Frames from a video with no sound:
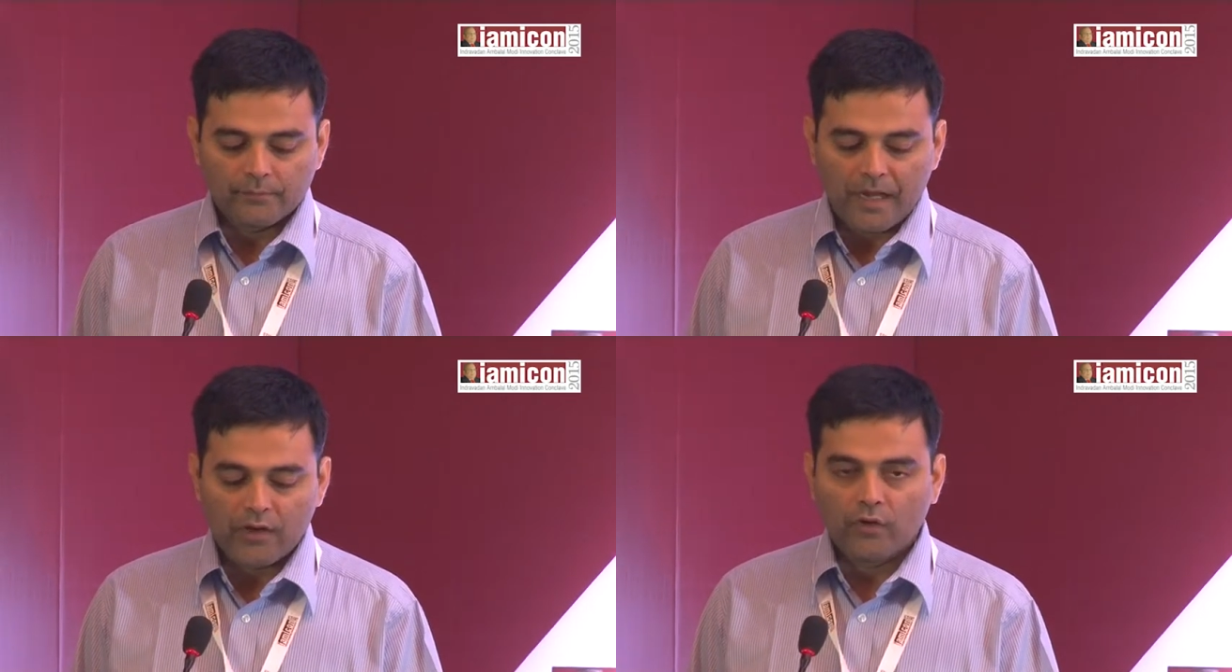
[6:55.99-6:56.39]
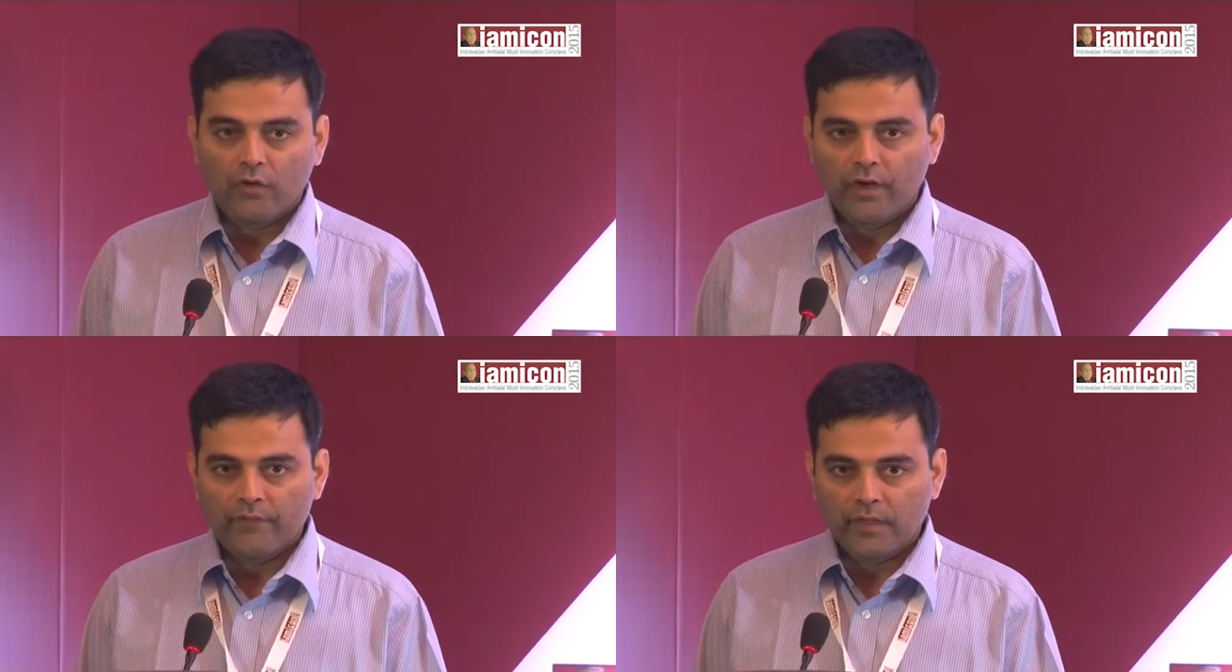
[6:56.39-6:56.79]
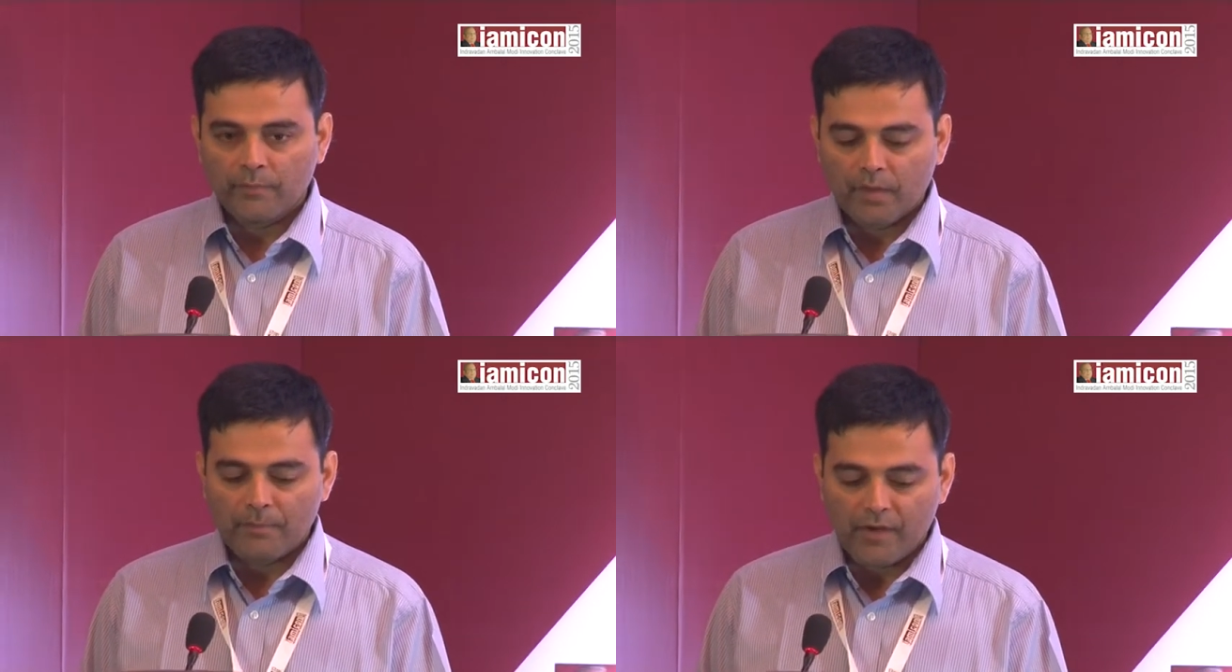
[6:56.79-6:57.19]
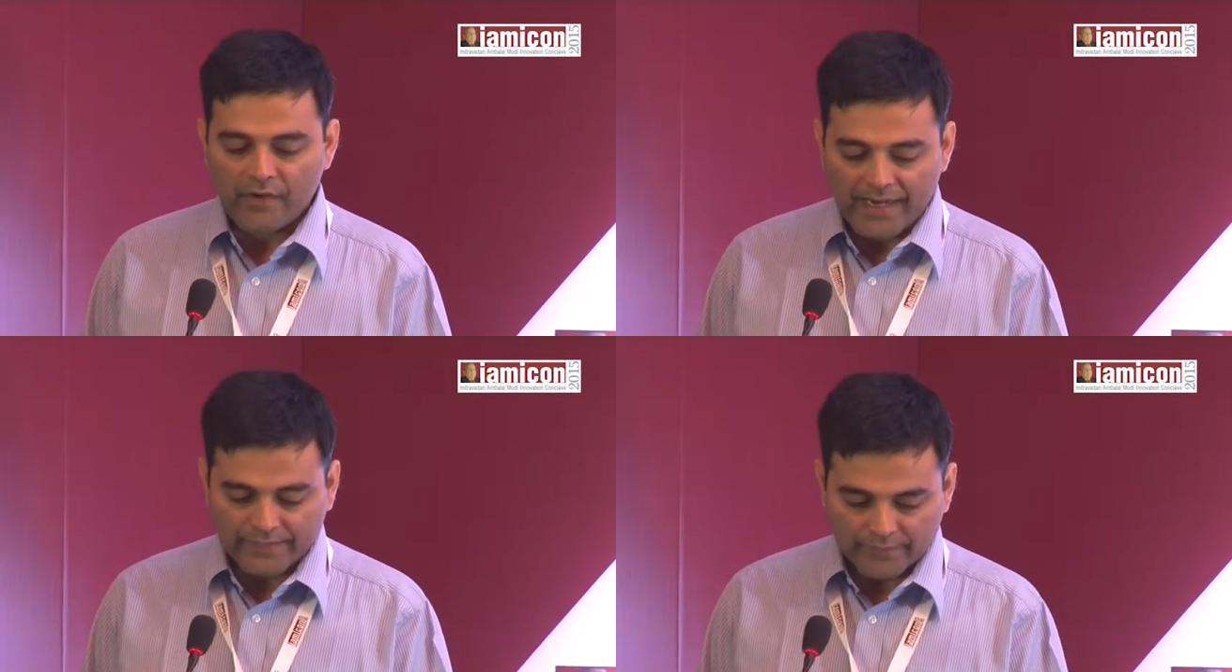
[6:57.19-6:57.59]
bioavailable
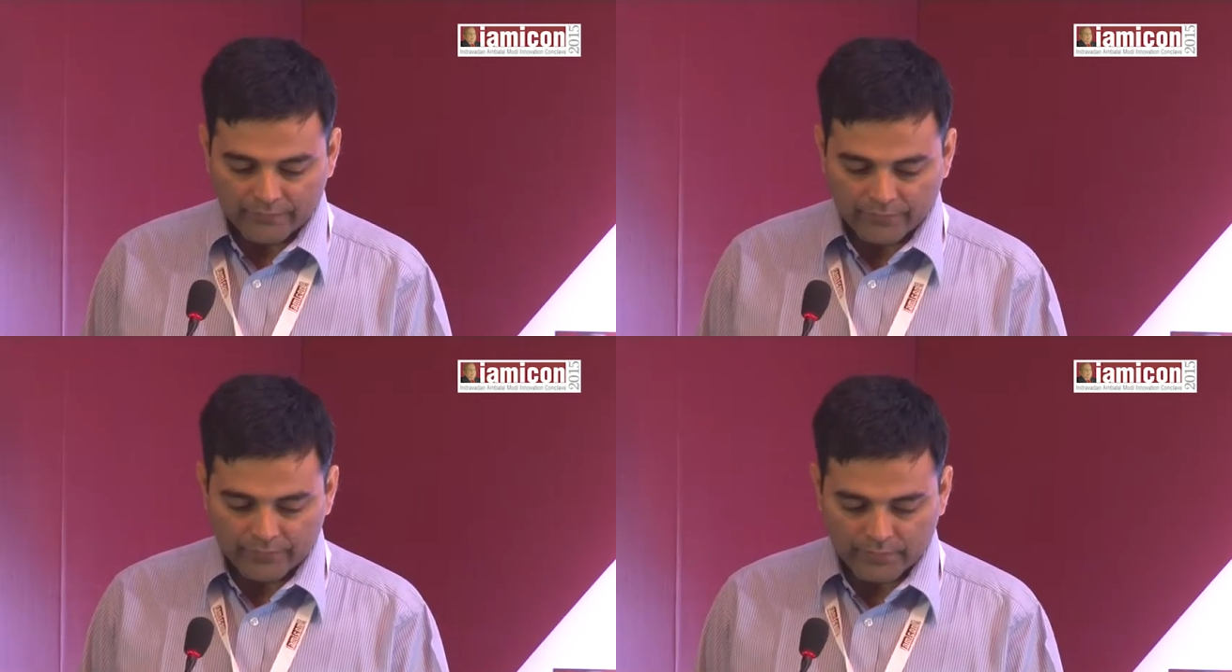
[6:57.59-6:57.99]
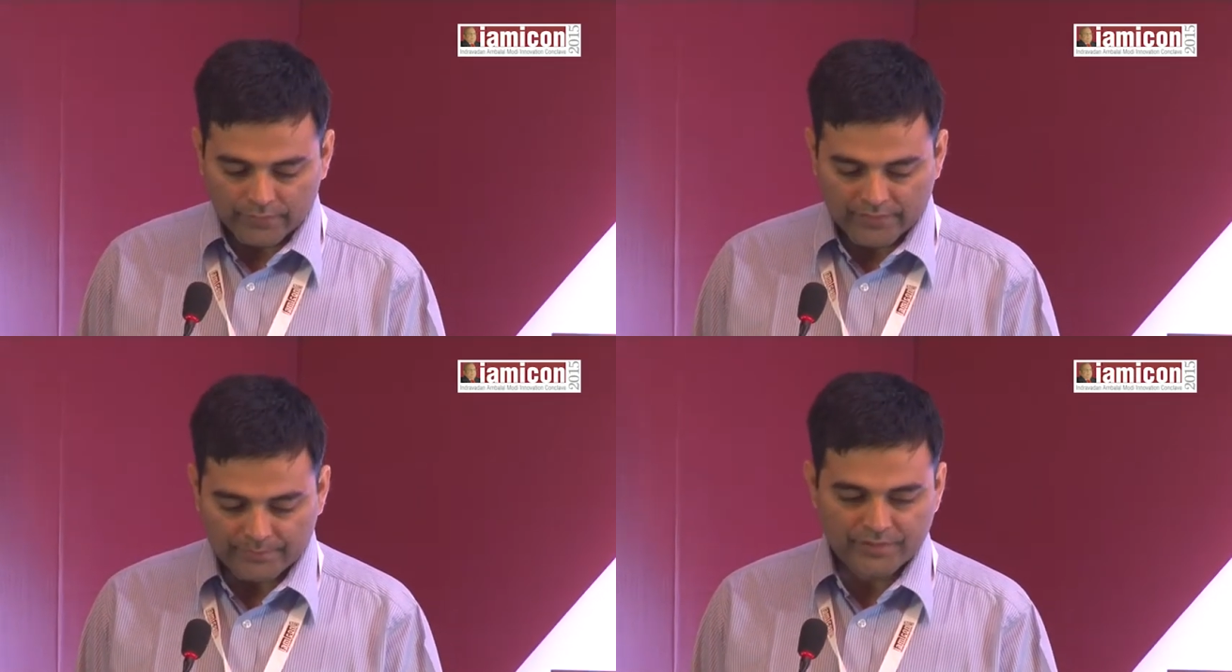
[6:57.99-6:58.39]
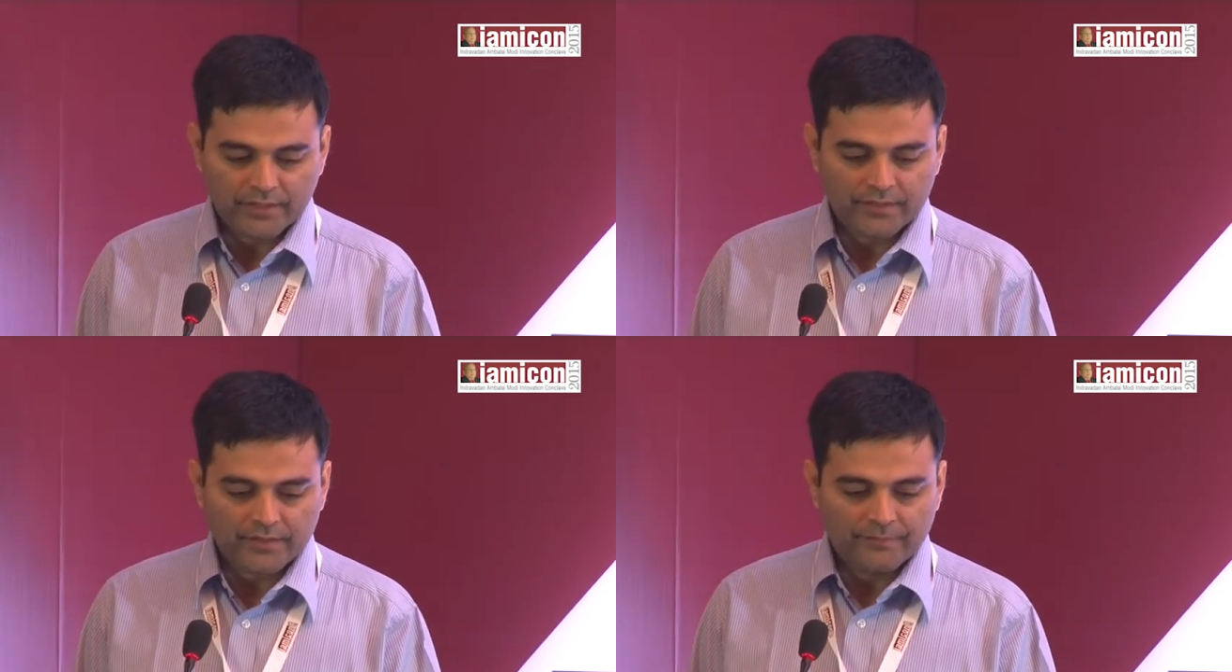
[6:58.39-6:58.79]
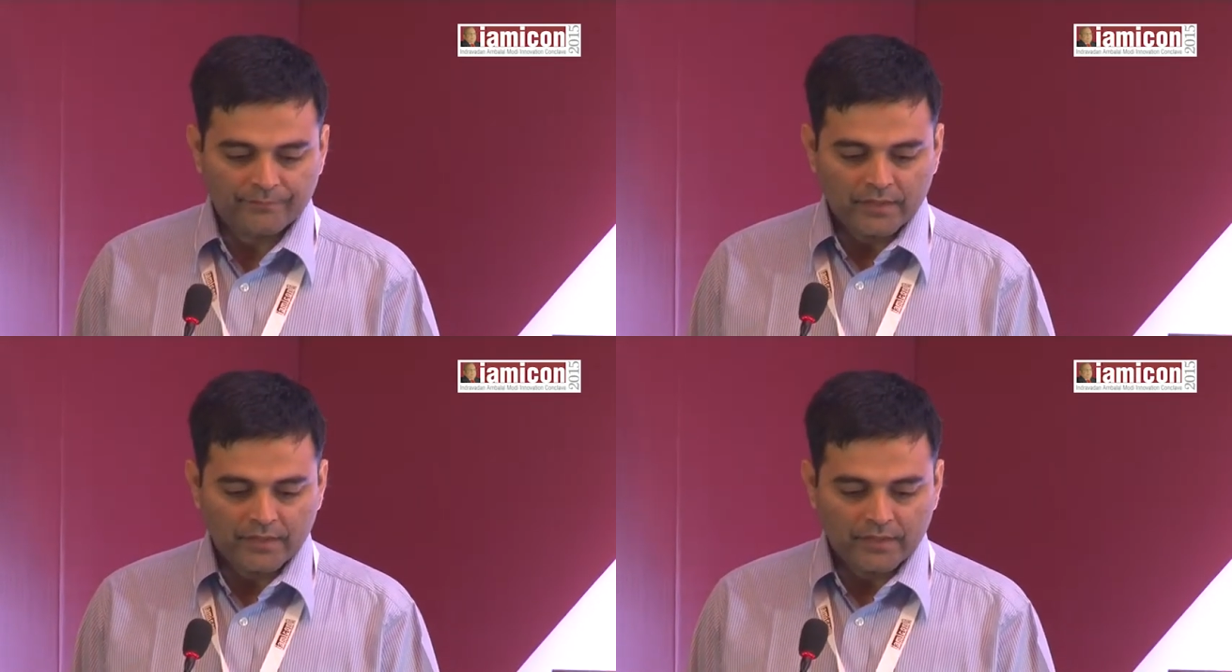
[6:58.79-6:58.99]
bioactive substance.